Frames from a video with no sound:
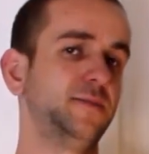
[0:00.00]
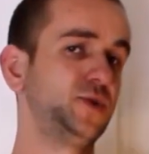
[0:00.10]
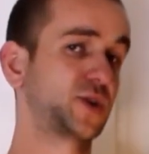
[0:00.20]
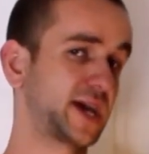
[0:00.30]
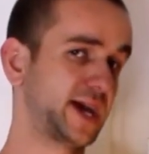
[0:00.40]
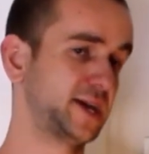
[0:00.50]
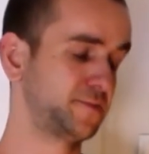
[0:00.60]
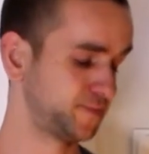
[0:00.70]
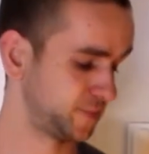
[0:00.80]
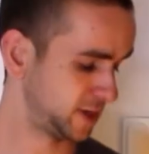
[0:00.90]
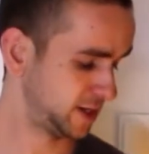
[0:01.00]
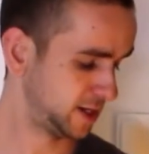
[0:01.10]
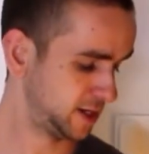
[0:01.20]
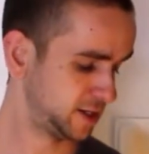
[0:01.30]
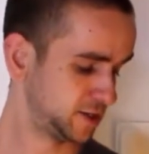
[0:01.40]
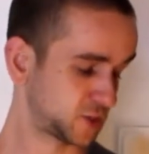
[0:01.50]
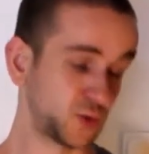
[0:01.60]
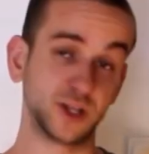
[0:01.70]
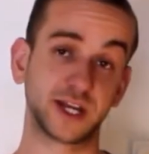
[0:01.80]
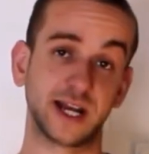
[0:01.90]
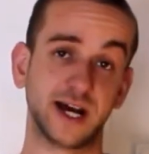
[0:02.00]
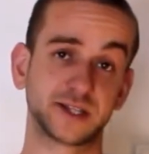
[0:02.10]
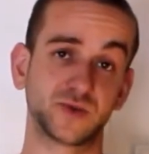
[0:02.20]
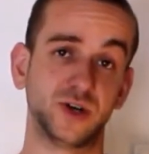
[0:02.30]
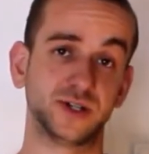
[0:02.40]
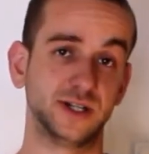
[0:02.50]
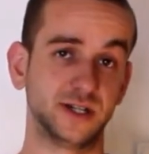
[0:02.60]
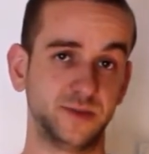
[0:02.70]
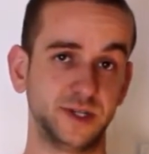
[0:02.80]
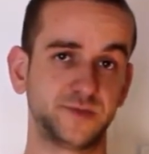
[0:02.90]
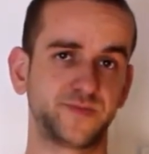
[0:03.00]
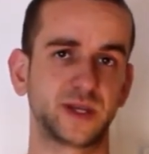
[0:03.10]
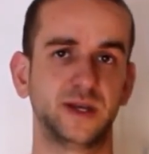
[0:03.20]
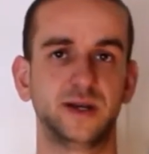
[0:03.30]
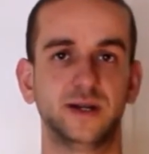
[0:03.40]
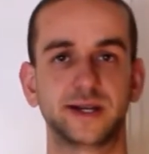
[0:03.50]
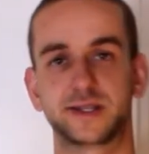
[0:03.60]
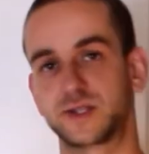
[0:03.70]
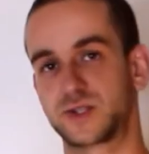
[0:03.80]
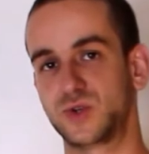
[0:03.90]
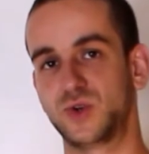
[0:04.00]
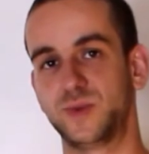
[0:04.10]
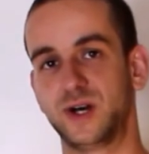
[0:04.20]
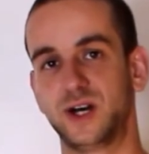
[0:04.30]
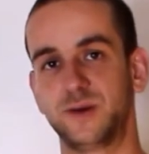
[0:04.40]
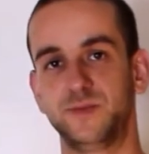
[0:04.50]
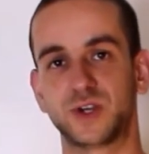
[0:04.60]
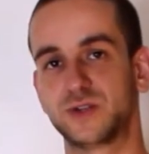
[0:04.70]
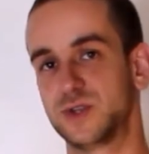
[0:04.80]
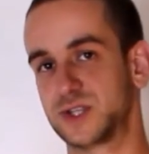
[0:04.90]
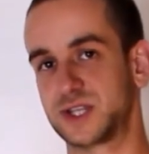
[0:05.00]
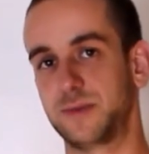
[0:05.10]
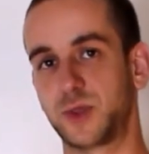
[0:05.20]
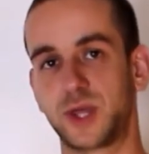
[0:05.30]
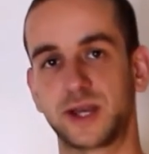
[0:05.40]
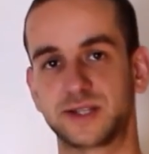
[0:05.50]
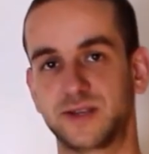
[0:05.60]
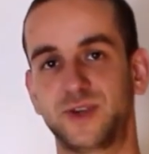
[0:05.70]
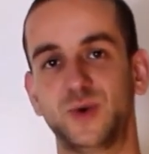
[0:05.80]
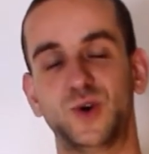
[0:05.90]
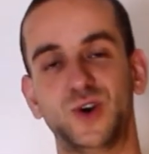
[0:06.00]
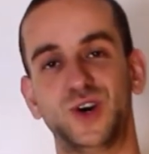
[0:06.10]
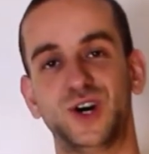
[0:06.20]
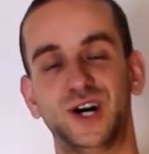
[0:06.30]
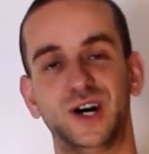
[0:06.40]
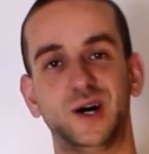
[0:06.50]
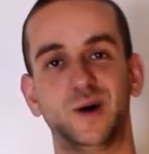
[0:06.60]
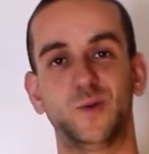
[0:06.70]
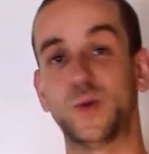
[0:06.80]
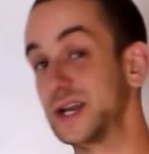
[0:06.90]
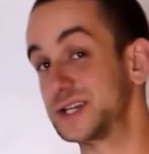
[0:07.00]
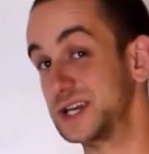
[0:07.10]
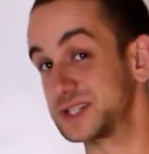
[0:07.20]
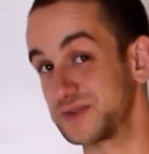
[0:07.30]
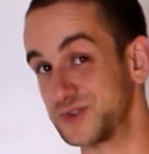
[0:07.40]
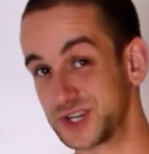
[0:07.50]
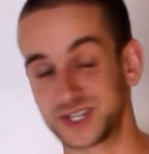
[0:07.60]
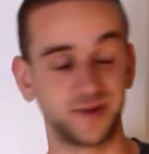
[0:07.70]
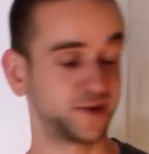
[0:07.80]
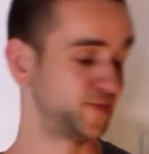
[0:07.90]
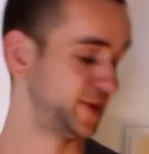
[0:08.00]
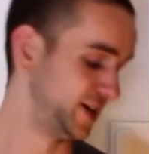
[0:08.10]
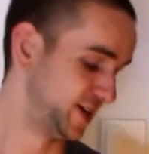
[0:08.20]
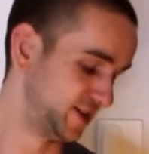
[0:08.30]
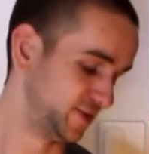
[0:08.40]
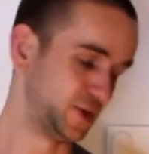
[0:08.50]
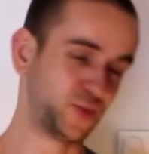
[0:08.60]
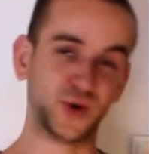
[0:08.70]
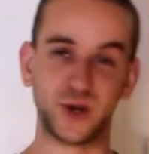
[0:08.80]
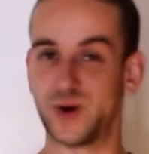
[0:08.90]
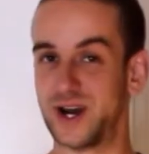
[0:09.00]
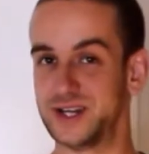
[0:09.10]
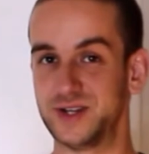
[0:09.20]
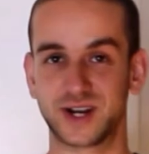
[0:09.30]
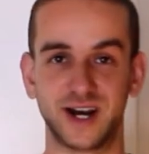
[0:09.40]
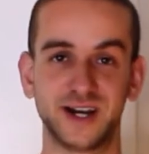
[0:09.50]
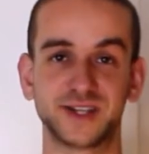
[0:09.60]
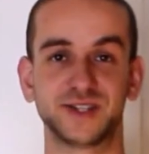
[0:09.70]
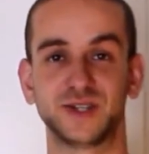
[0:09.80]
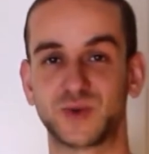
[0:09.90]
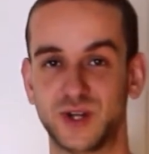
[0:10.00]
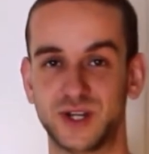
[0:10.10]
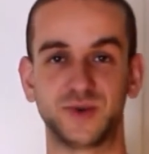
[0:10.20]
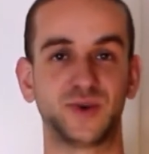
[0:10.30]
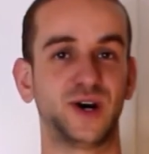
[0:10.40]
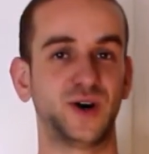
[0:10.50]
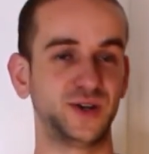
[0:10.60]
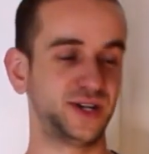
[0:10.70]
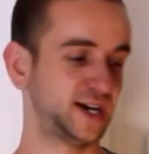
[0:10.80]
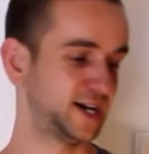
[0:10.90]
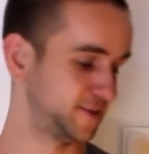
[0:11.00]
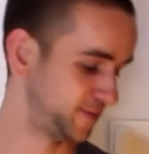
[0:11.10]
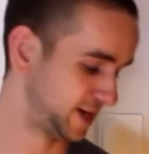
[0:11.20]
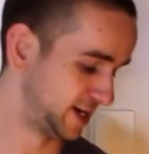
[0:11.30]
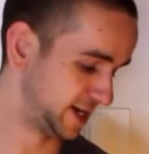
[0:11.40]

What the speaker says: you can swirl the glass around a little bit. Let's assume you can do the same thing as if you were wine tasting, for example. When you pour your wine in your glass and you swirl it around,